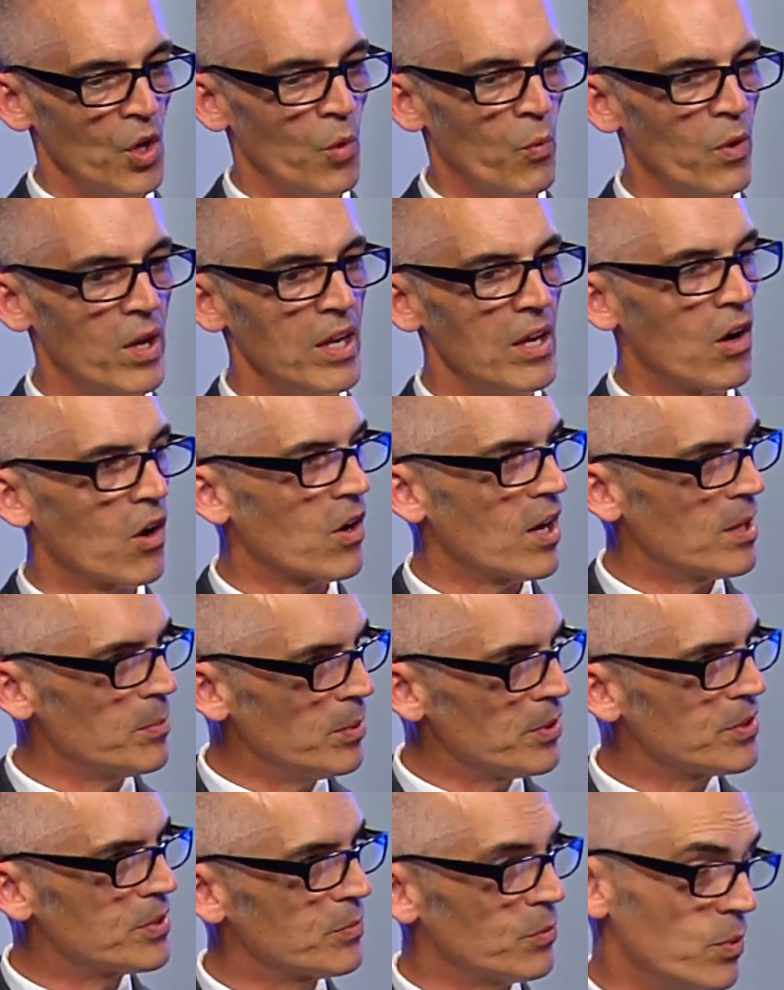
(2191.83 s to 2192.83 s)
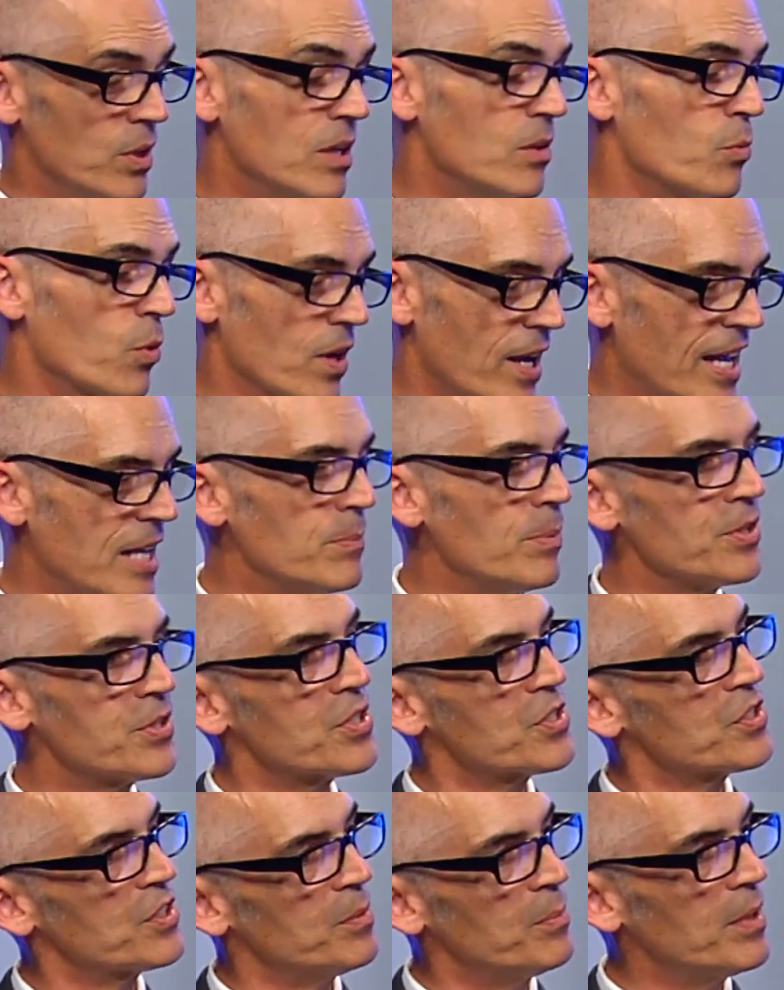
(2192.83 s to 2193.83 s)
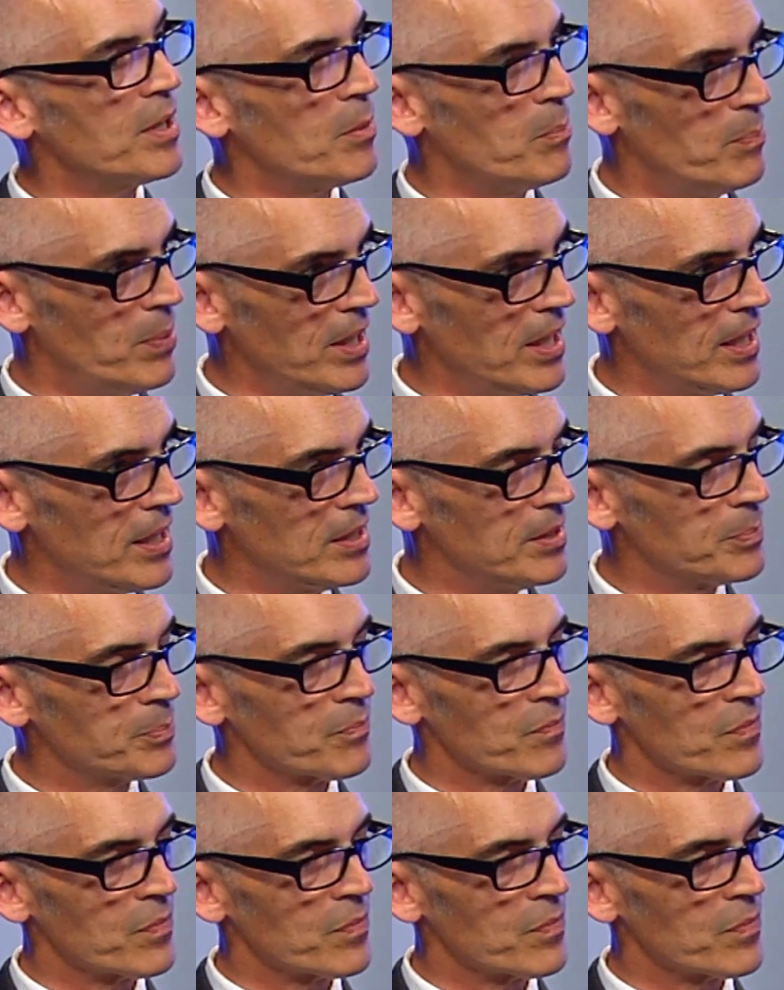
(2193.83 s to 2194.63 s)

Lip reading: We were able to submit a bid